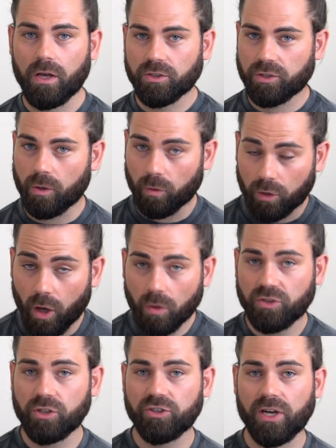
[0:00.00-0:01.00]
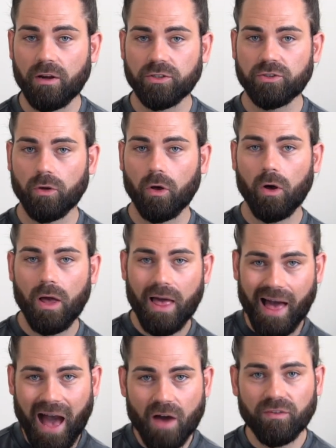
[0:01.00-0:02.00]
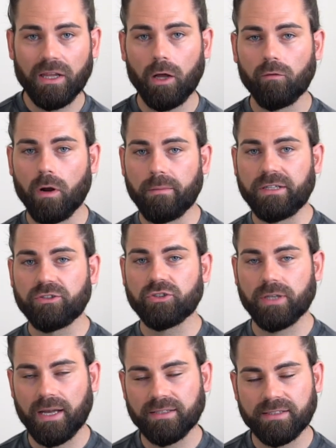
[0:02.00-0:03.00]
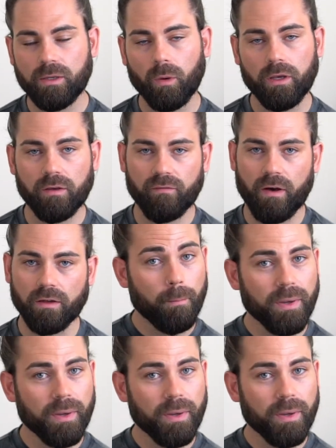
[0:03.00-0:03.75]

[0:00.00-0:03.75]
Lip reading: So go to your charity store, have a little rummage and see what you can find.